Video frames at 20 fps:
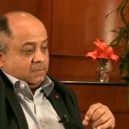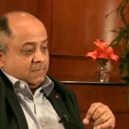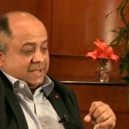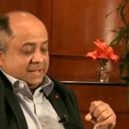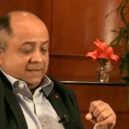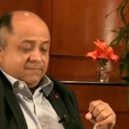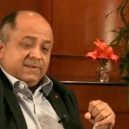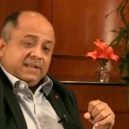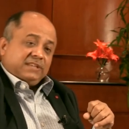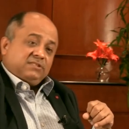the
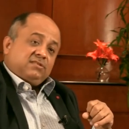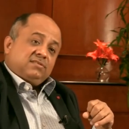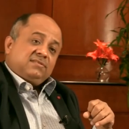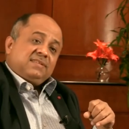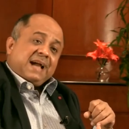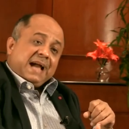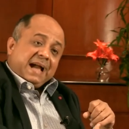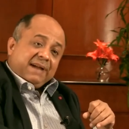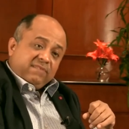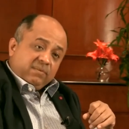
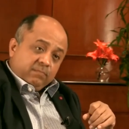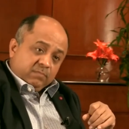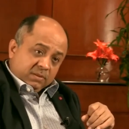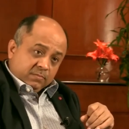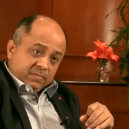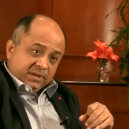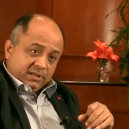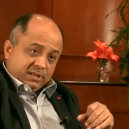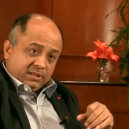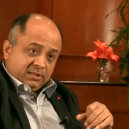manufacturers have
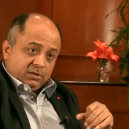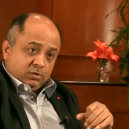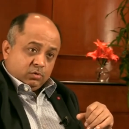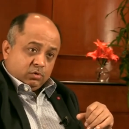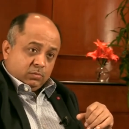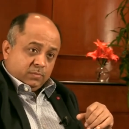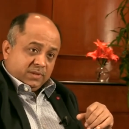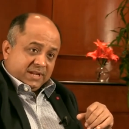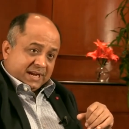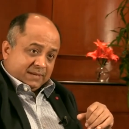implemented the
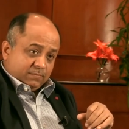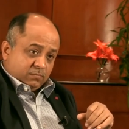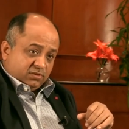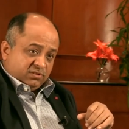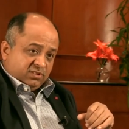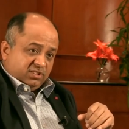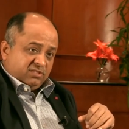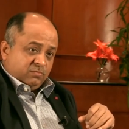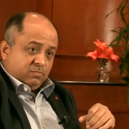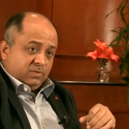Dolby
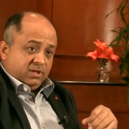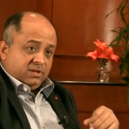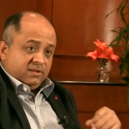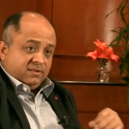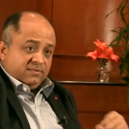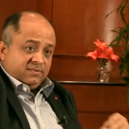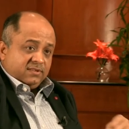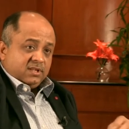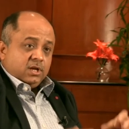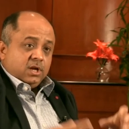Atmos
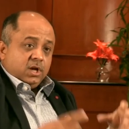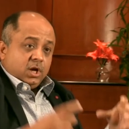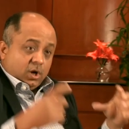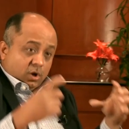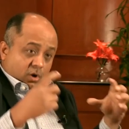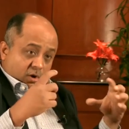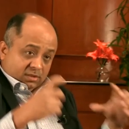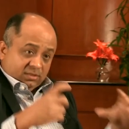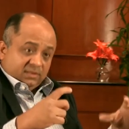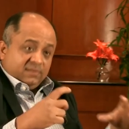experience
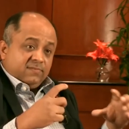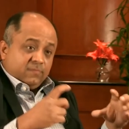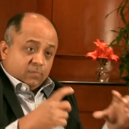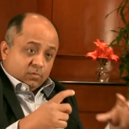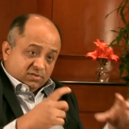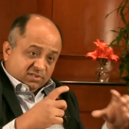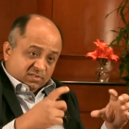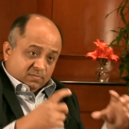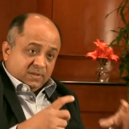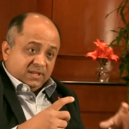on the
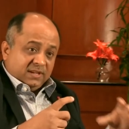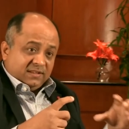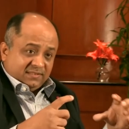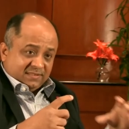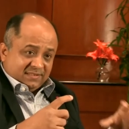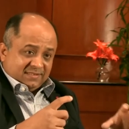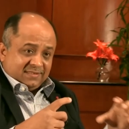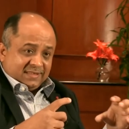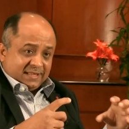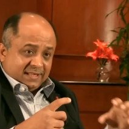phone speakers
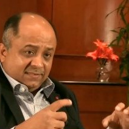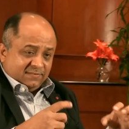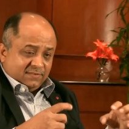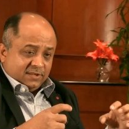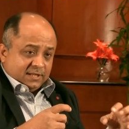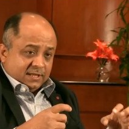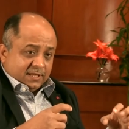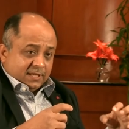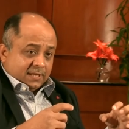itself,